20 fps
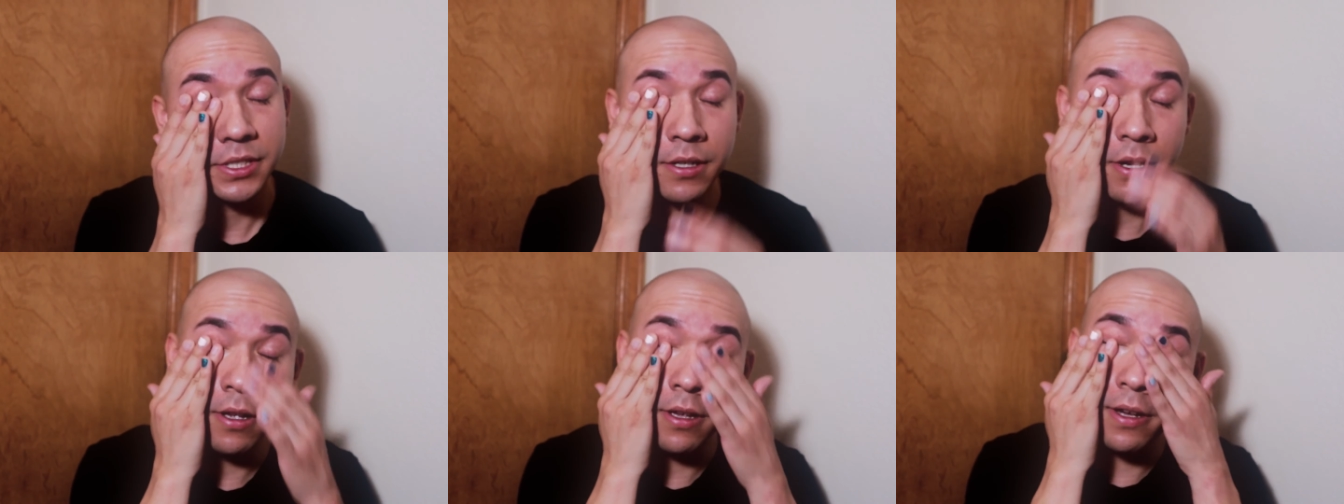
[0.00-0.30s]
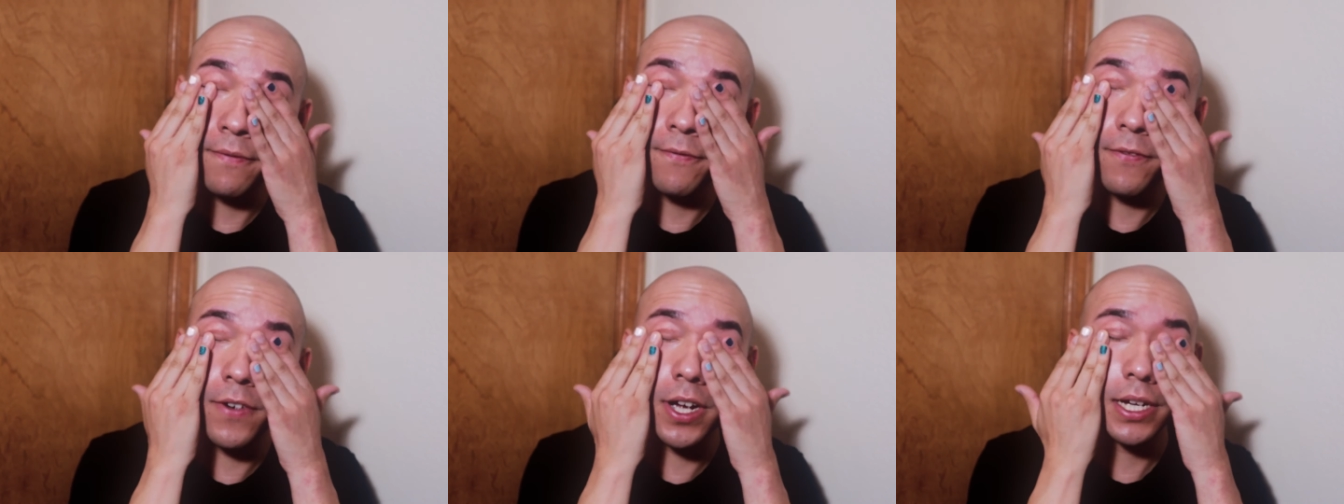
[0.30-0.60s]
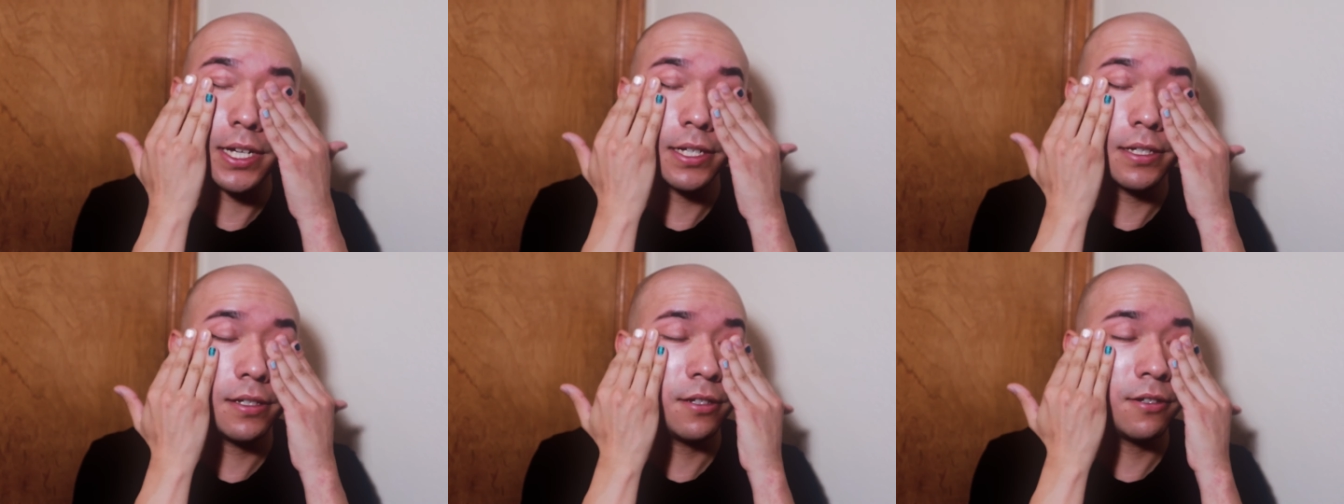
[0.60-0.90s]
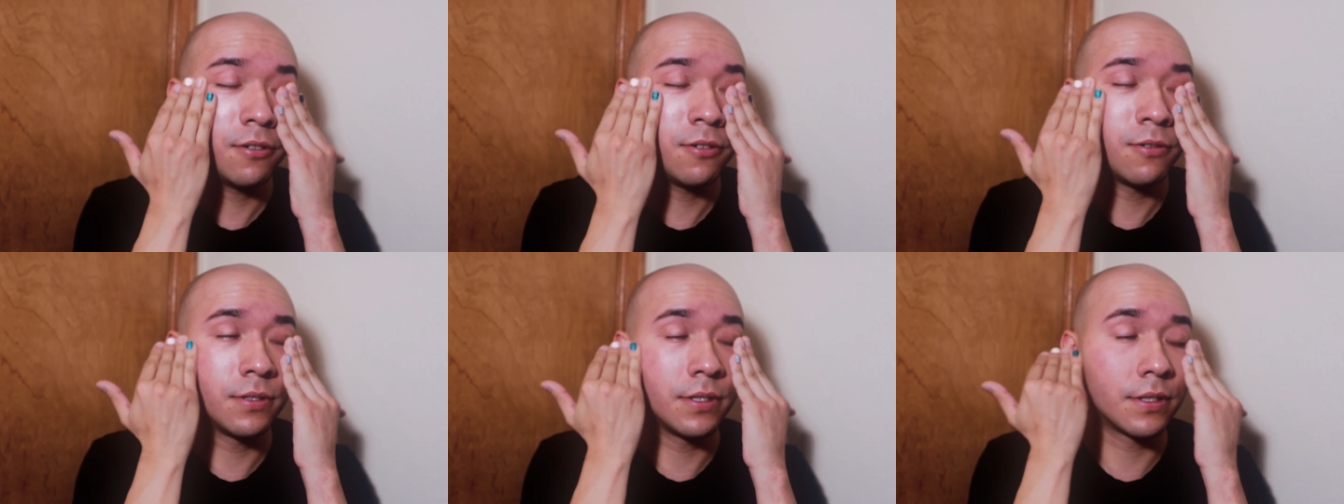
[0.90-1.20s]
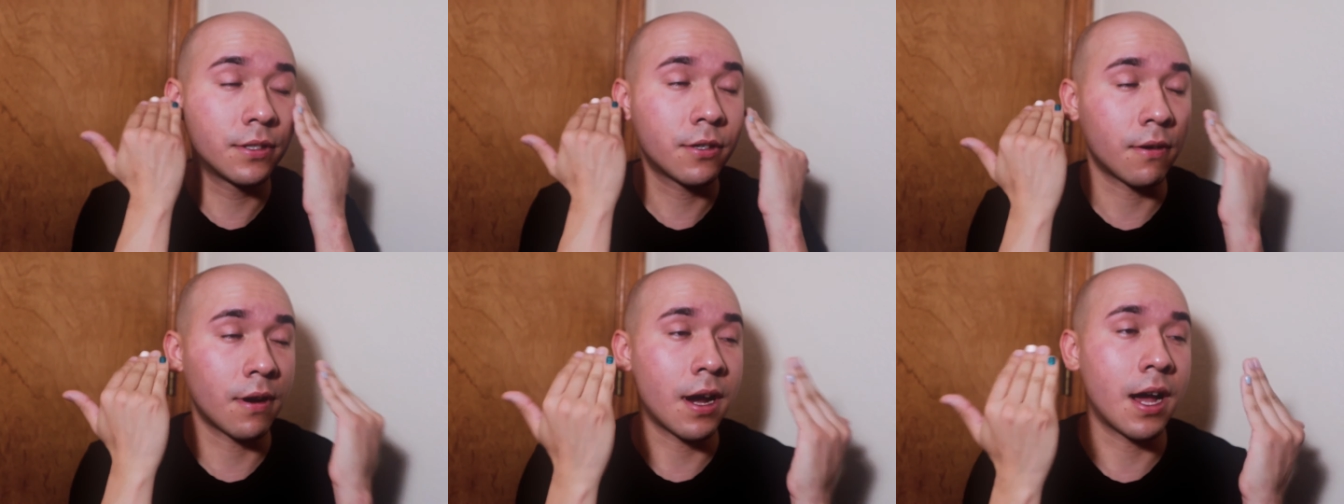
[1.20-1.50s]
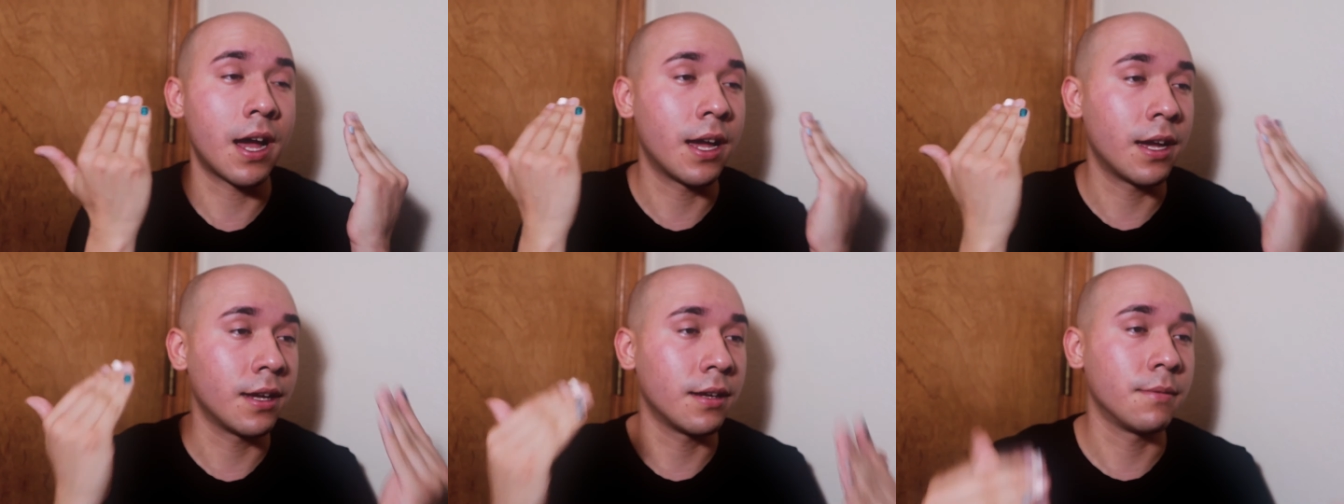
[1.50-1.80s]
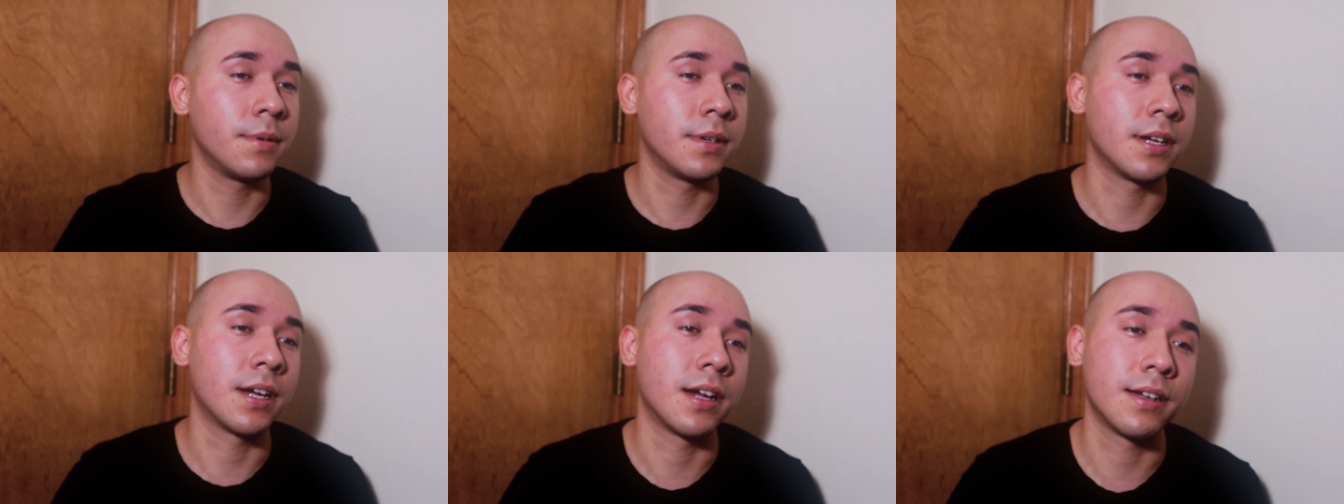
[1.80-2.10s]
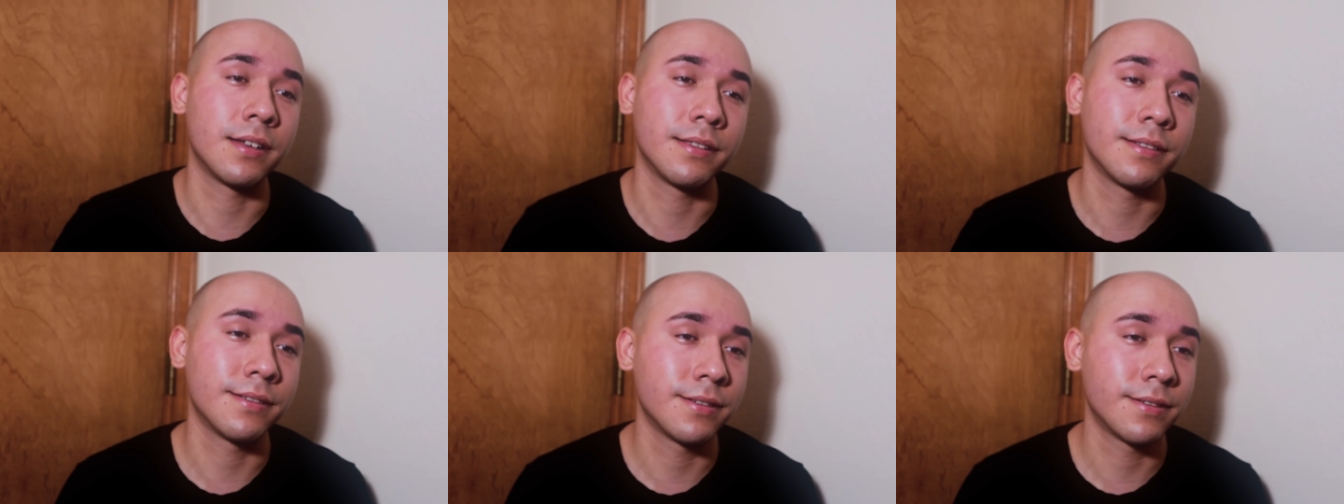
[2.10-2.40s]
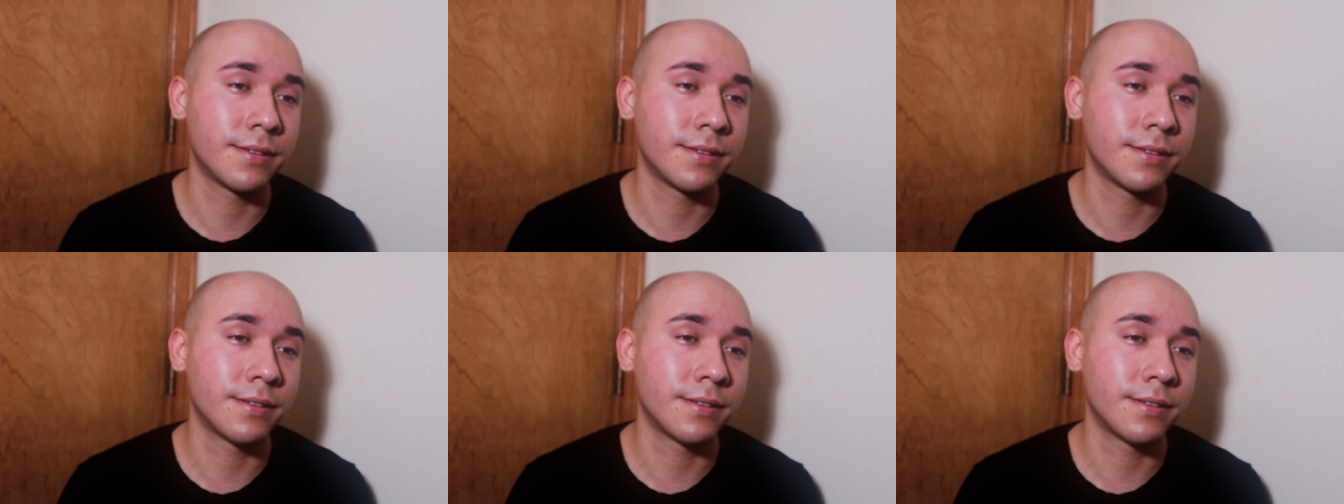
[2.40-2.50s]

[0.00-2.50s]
All I fucking do is cry behind